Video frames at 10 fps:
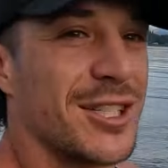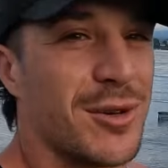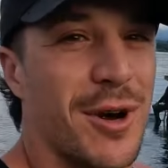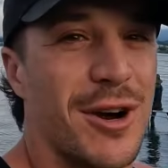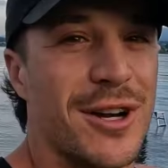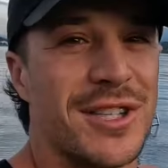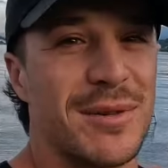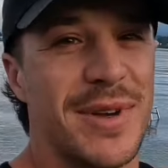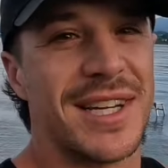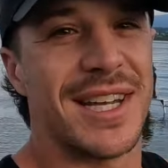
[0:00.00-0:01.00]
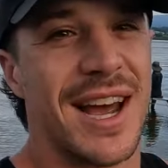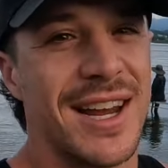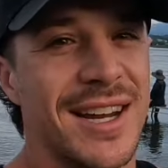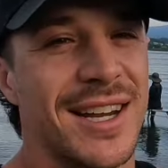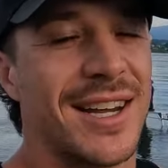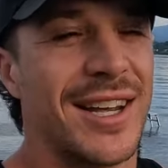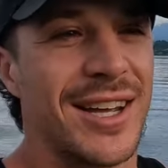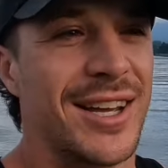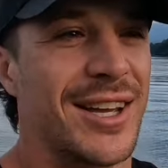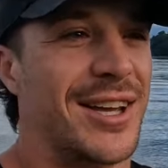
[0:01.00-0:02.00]
Tomorrow's the big day.
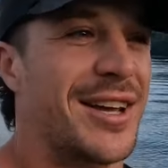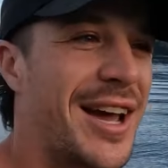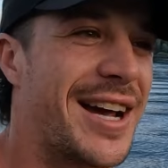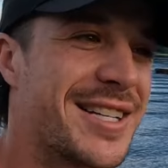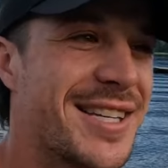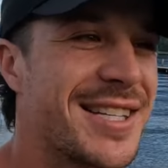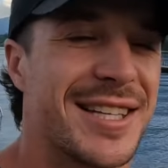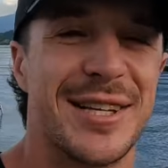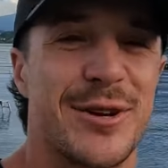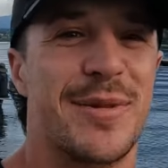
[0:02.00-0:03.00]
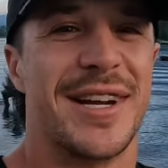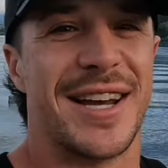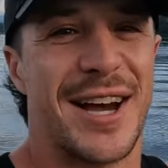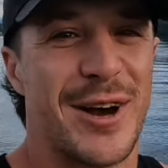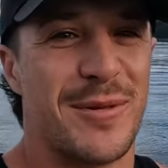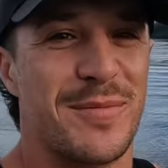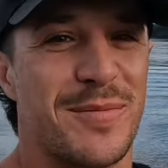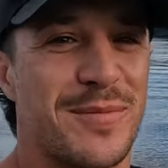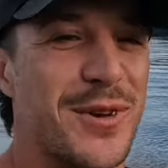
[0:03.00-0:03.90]
Ashley's a little bit um,